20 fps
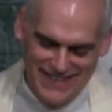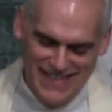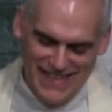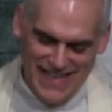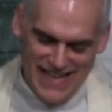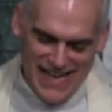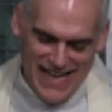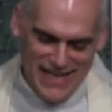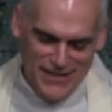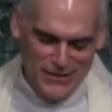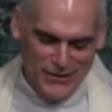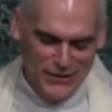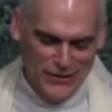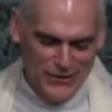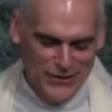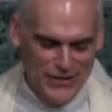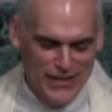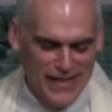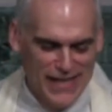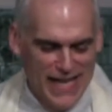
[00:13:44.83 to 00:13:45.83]
I had to
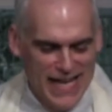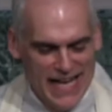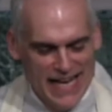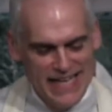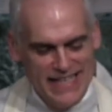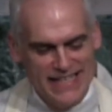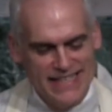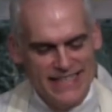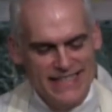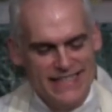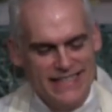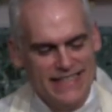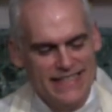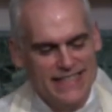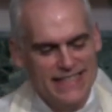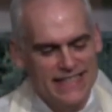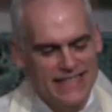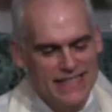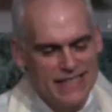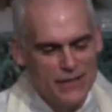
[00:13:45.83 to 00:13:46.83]
learn a lot.
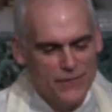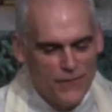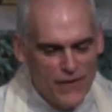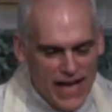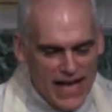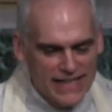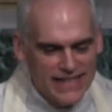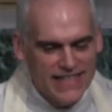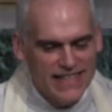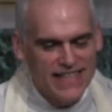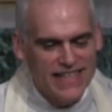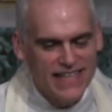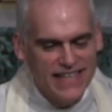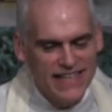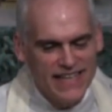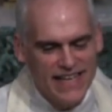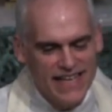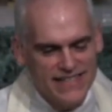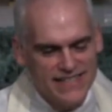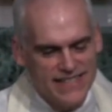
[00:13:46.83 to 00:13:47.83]
The fact that
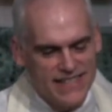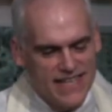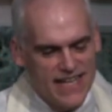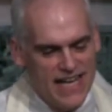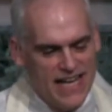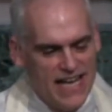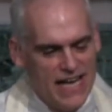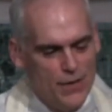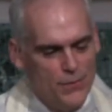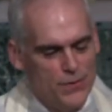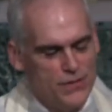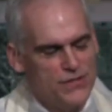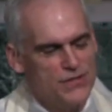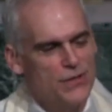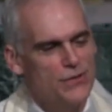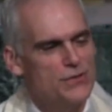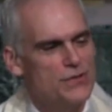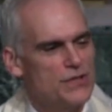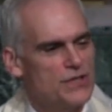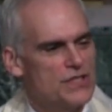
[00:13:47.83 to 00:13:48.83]
King Hezekiah was
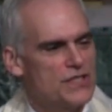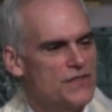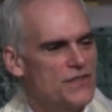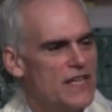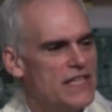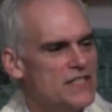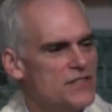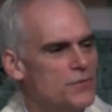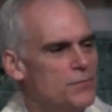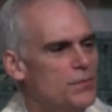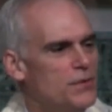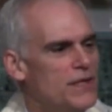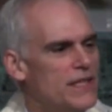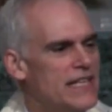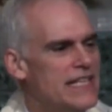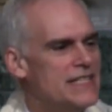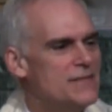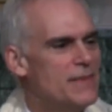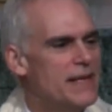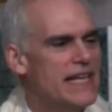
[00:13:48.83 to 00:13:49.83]
so successful
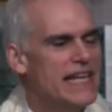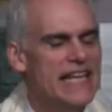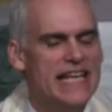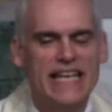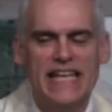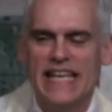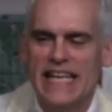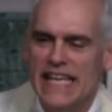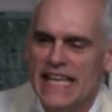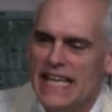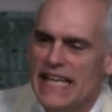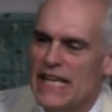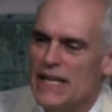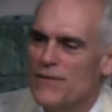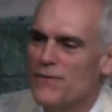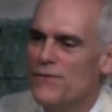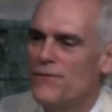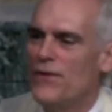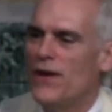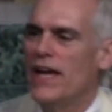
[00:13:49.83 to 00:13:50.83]
believes me he
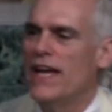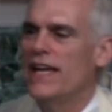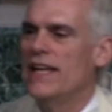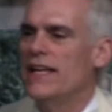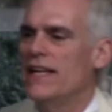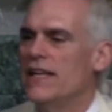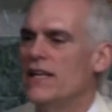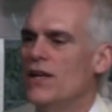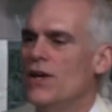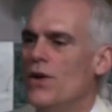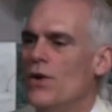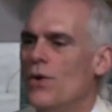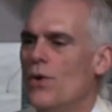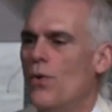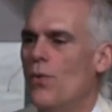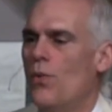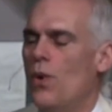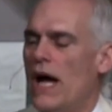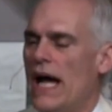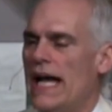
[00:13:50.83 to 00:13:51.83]
invited
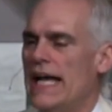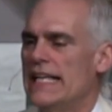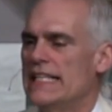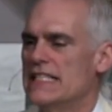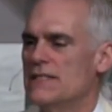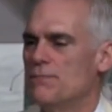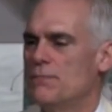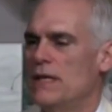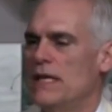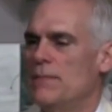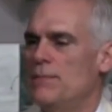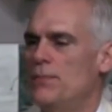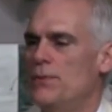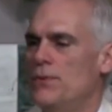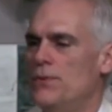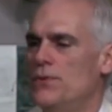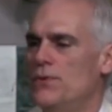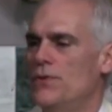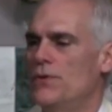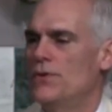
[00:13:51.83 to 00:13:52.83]
wise
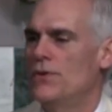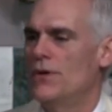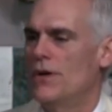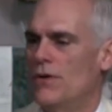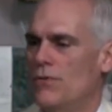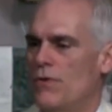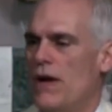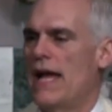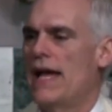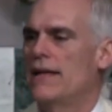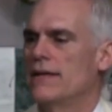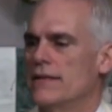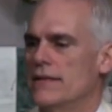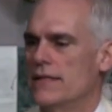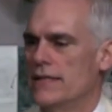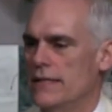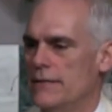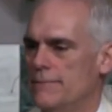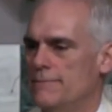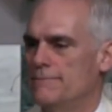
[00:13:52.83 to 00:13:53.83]
people around
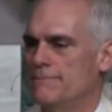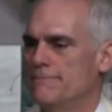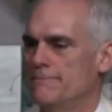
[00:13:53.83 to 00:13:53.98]
him.